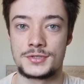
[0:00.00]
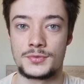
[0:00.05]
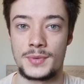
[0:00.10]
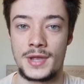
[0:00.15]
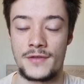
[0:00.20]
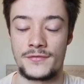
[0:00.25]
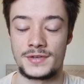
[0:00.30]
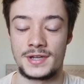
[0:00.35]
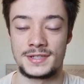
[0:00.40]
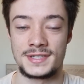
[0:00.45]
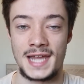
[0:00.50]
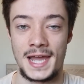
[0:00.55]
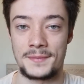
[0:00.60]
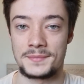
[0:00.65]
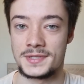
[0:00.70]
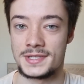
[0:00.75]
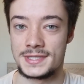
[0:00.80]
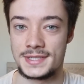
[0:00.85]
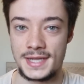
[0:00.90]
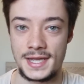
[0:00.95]
we haven't
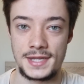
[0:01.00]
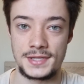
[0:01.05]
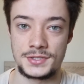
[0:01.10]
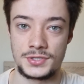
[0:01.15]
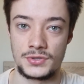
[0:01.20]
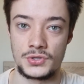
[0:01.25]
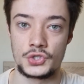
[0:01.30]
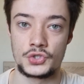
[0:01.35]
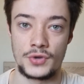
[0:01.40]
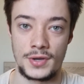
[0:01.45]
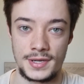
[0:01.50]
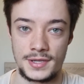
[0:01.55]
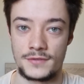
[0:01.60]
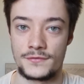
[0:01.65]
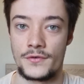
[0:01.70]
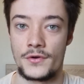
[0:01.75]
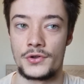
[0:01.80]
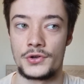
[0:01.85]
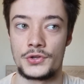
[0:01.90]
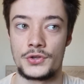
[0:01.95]
adapted yet to the training
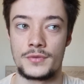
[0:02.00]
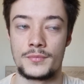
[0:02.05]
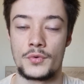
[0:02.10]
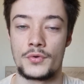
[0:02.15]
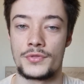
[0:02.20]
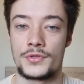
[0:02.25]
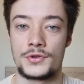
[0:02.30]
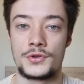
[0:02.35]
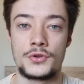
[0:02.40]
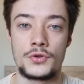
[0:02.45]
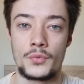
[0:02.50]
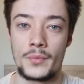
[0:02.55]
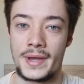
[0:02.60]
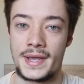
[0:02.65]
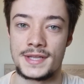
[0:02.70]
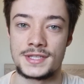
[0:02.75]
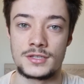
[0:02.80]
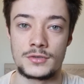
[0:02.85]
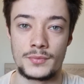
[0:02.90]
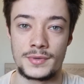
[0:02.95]
volume or the new
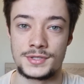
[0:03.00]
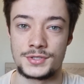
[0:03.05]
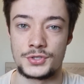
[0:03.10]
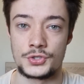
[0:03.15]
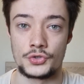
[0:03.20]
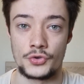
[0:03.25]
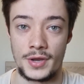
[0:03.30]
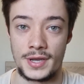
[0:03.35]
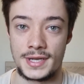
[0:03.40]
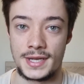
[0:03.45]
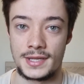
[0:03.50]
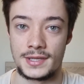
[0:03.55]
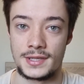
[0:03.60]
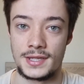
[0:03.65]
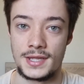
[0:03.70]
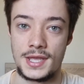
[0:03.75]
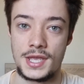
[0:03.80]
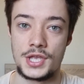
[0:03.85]
ways of winter training,